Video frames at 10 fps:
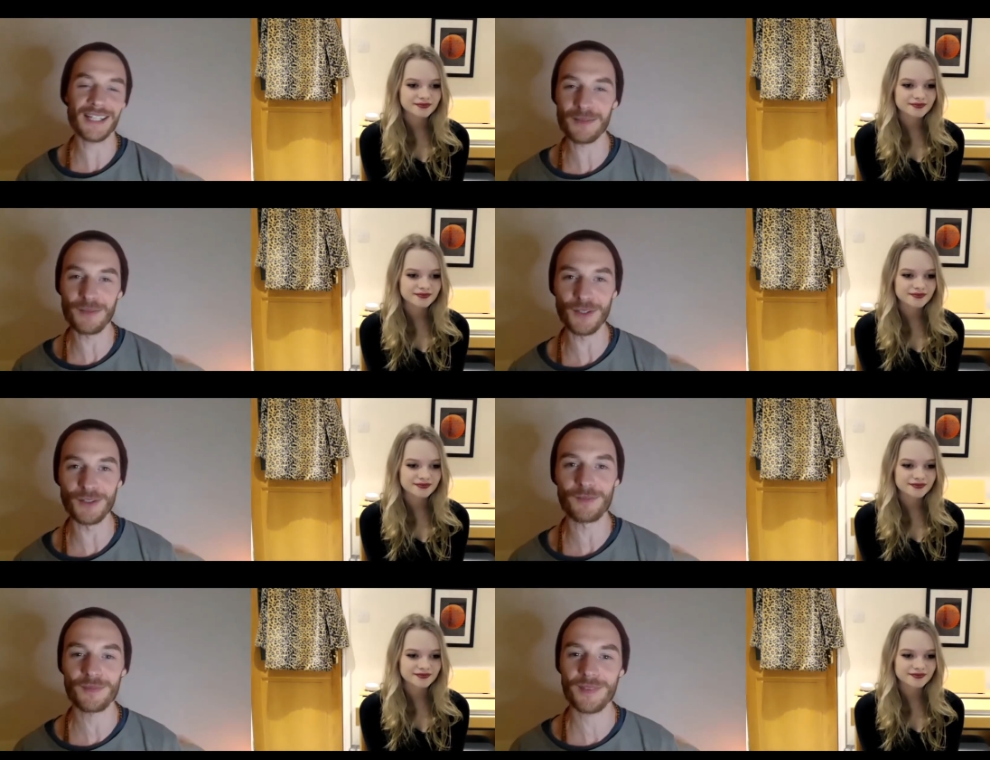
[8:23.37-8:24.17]
Speaker 1: them
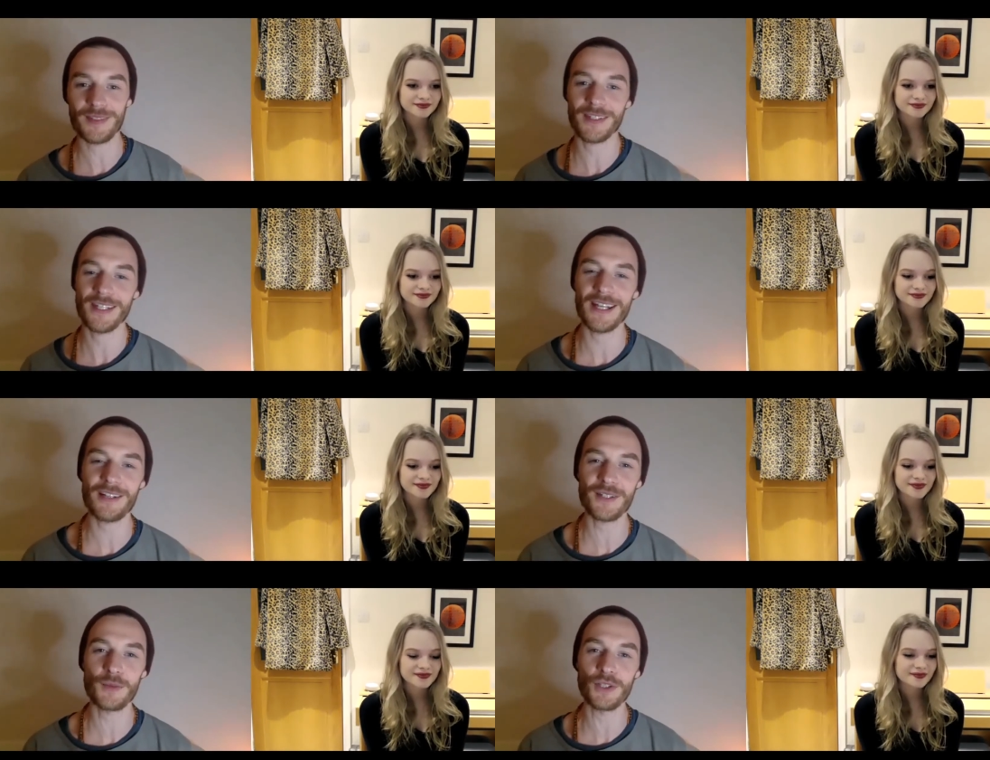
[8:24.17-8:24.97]
all.
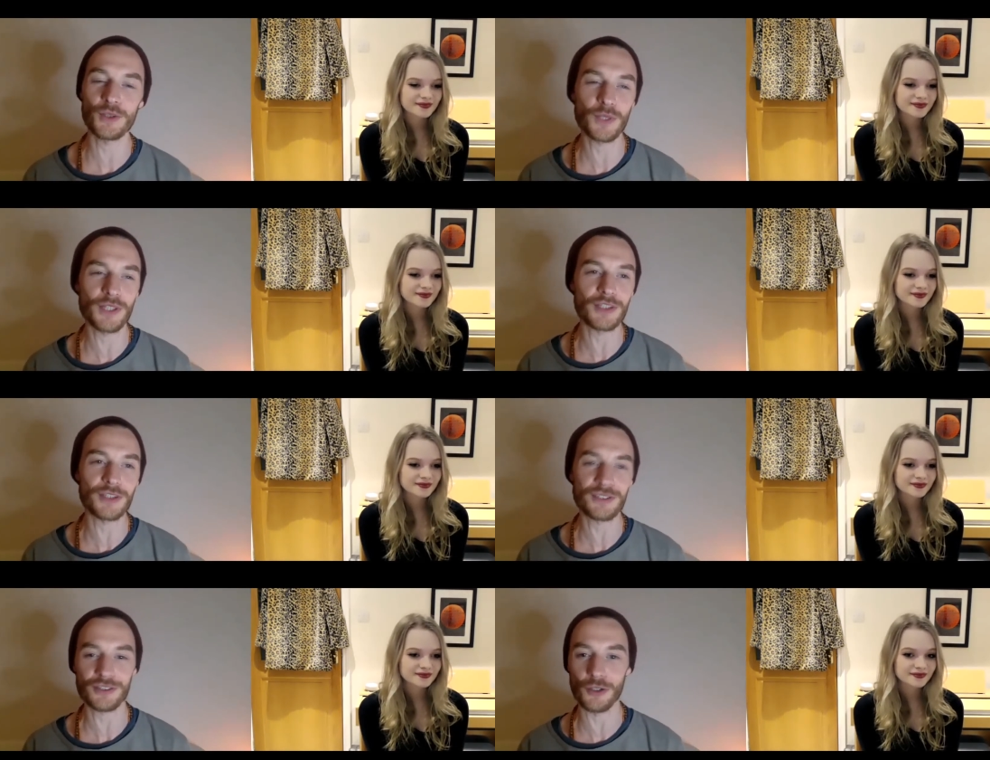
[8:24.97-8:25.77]
Anything good with a good
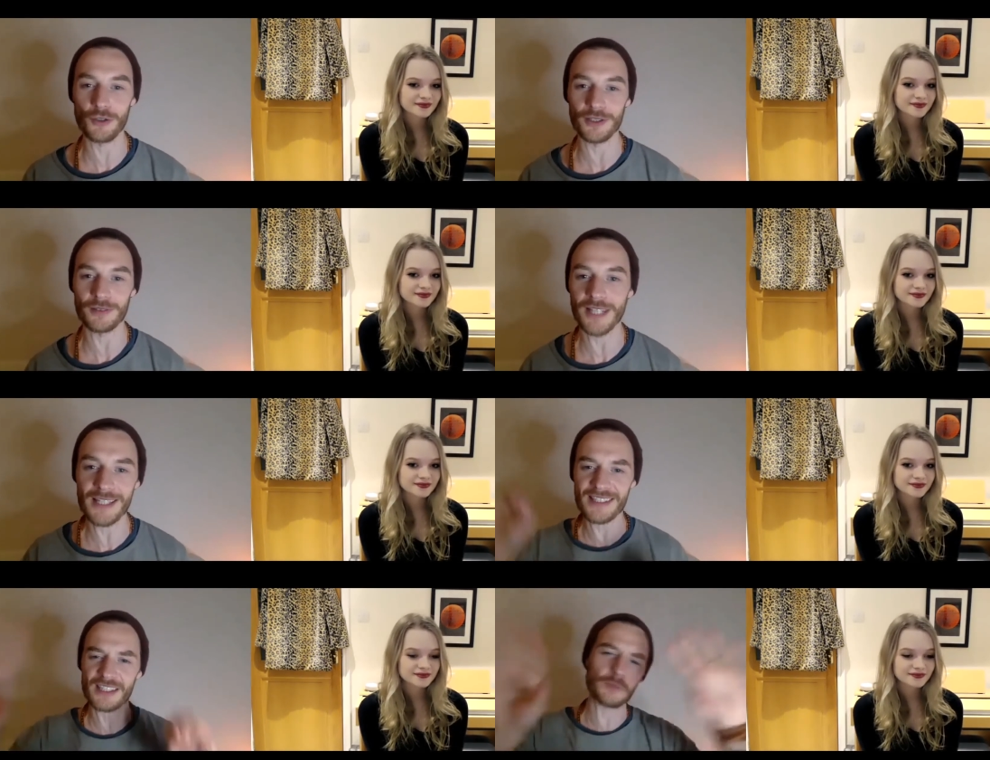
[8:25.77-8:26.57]
story, less
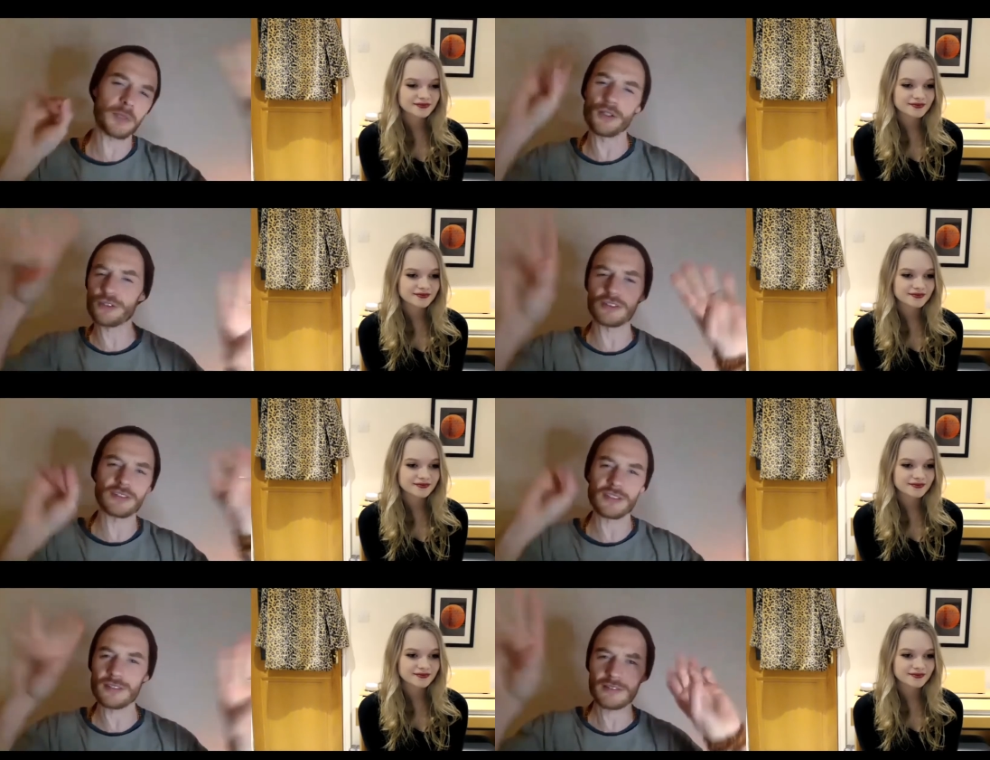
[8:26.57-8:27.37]

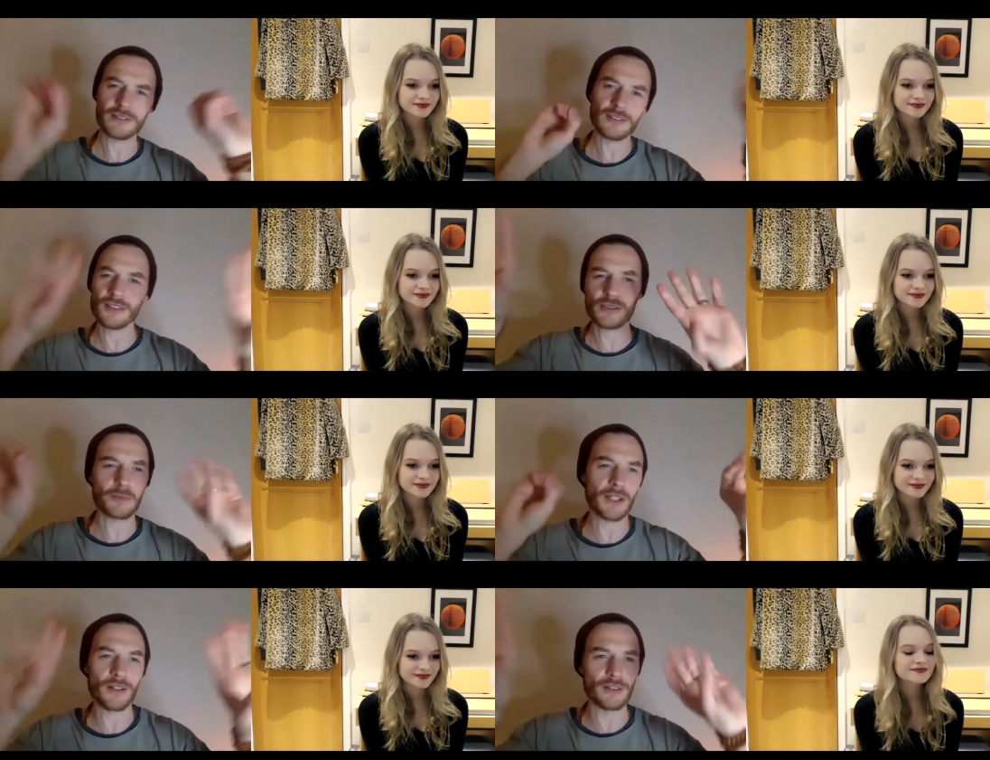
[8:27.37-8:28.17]
explosions. Not so
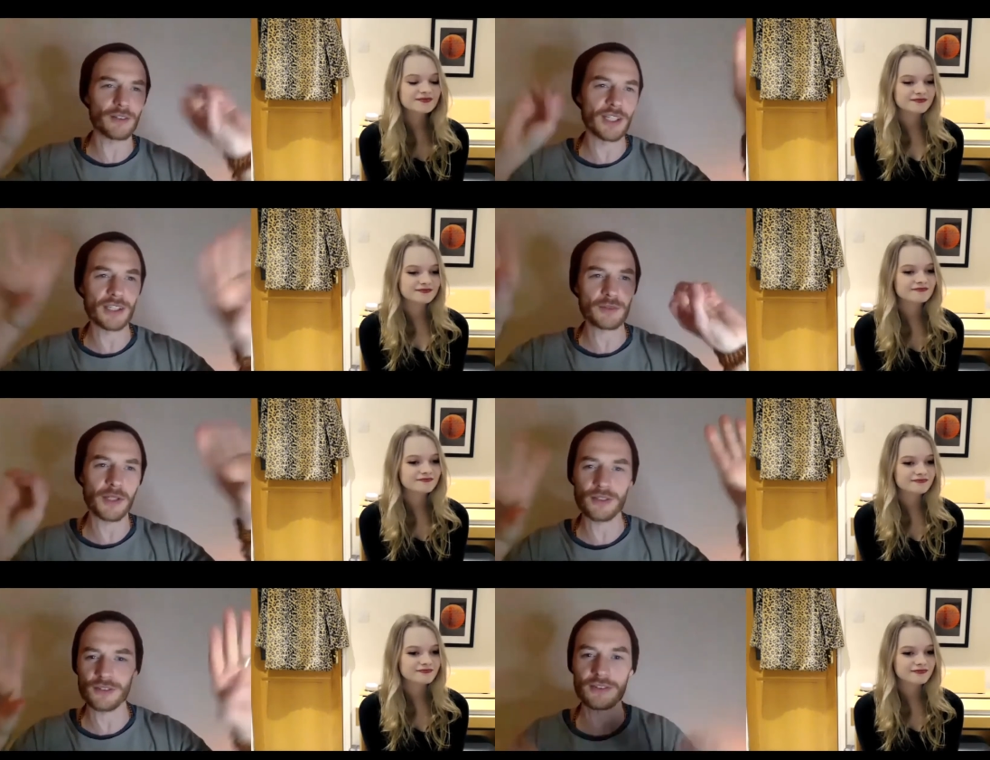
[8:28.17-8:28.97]
big on all the
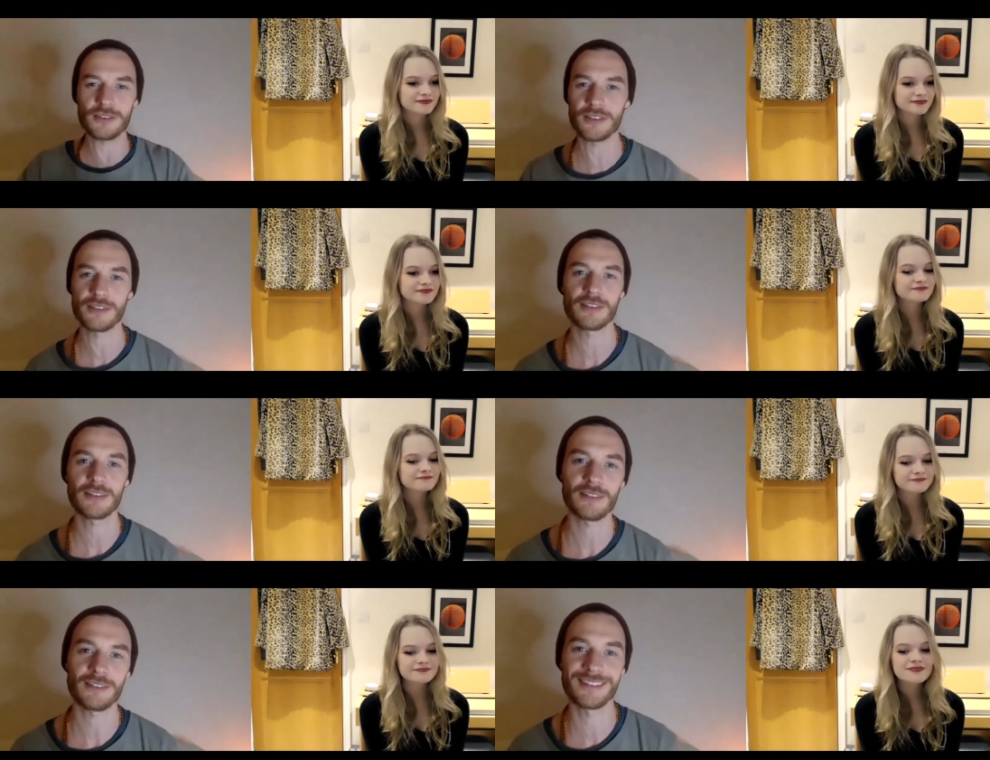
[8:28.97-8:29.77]
explosions.
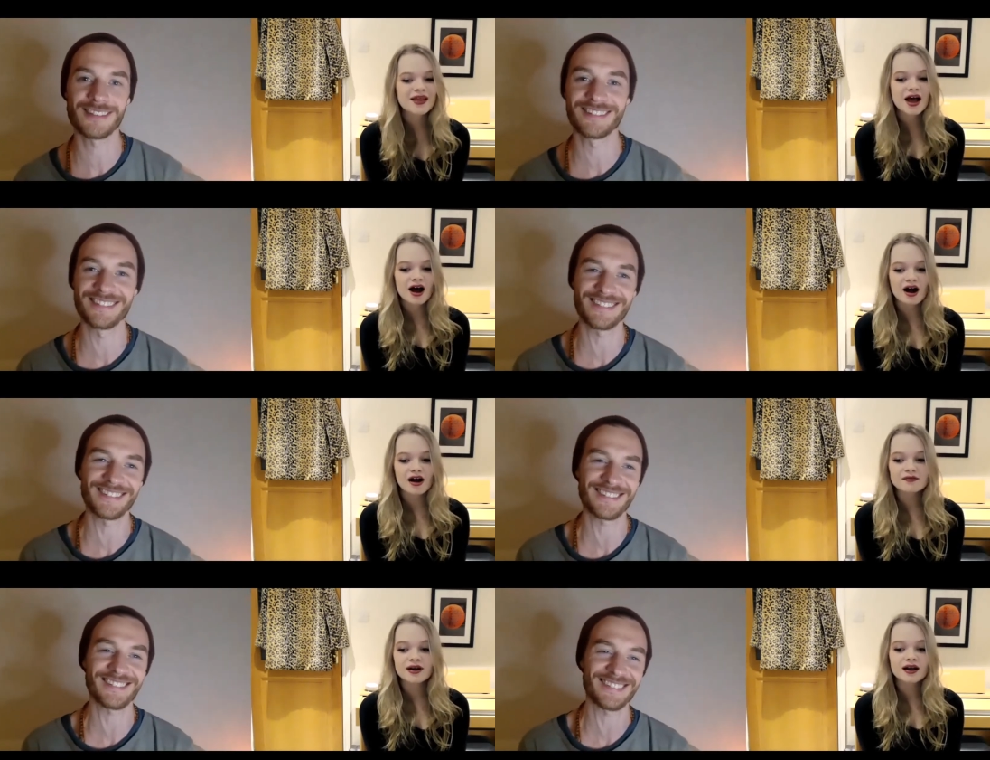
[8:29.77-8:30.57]
Speaker 2: Mm-hmm.
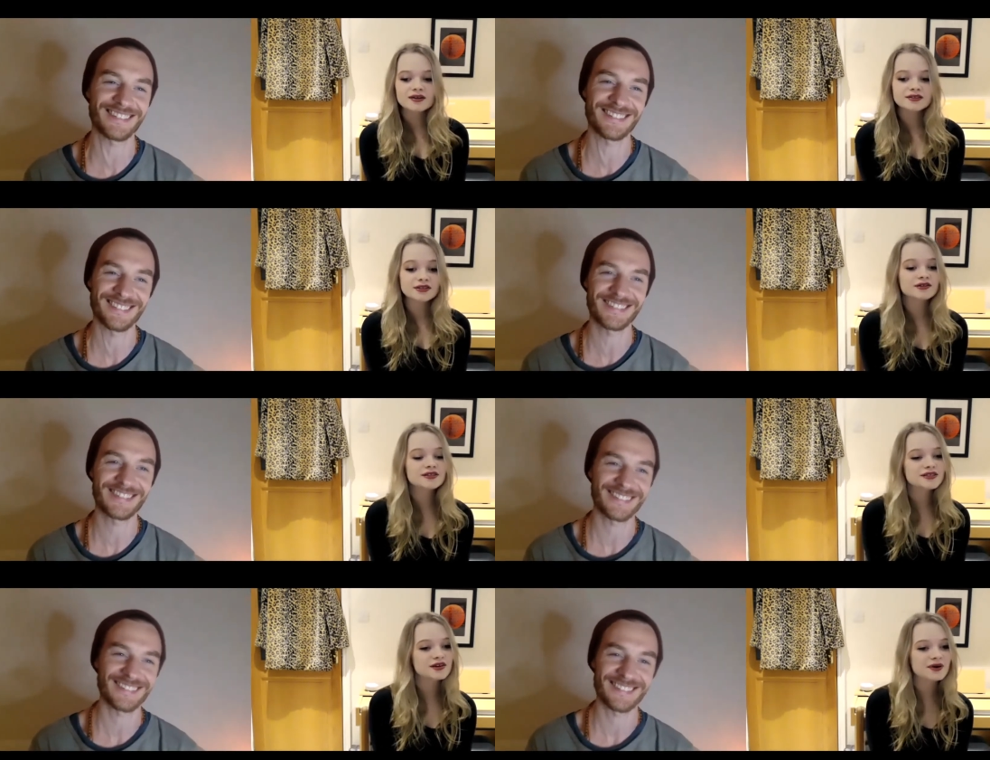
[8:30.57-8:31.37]
I'm not
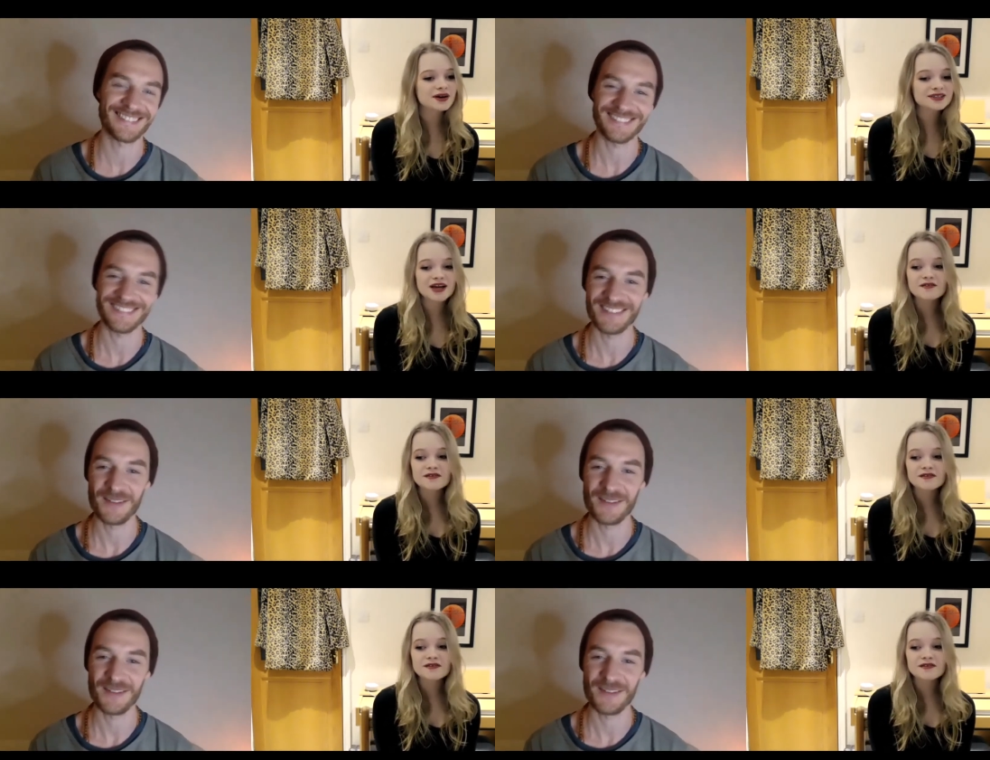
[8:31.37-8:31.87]
so much of